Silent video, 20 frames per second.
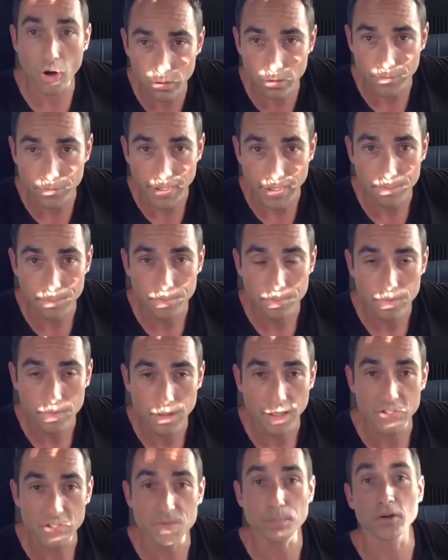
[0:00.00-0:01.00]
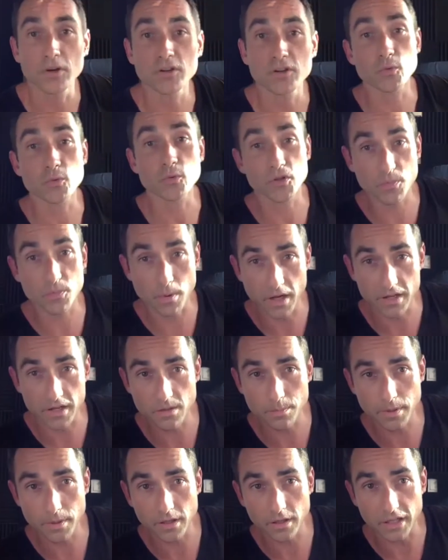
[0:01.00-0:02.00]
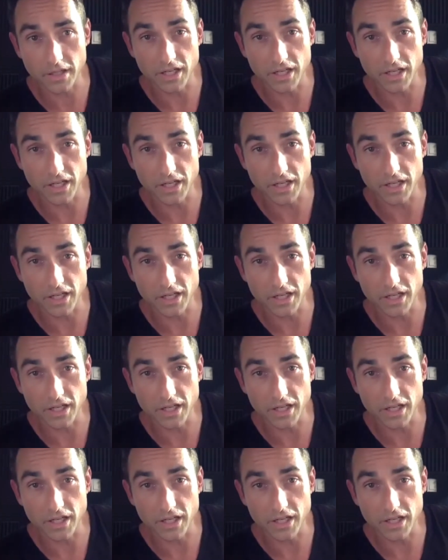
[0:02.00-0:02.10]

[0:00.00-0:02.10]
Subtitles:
of it is personal responsibility.